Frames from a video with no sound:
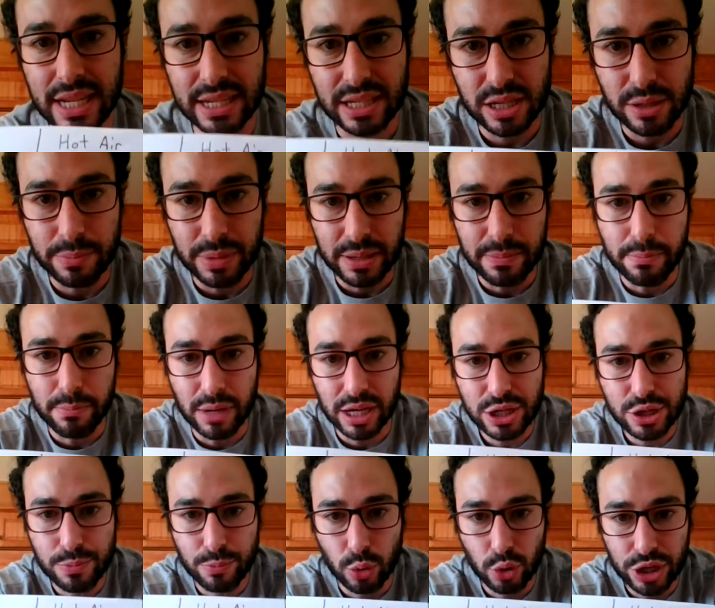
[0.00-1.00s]
it to be
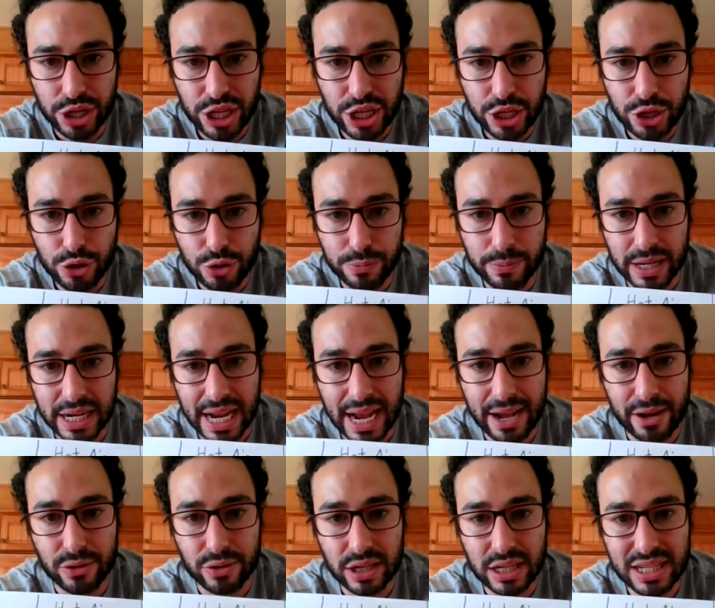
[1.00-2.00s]
much more humid
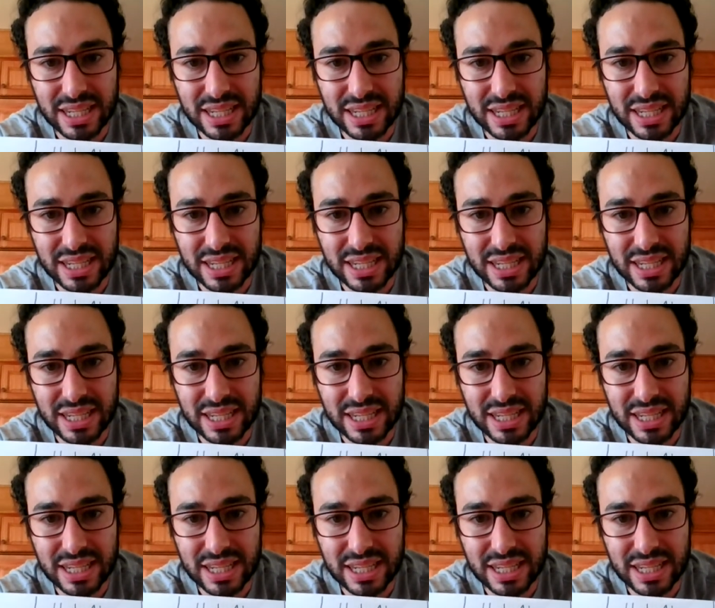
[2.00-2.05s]
out.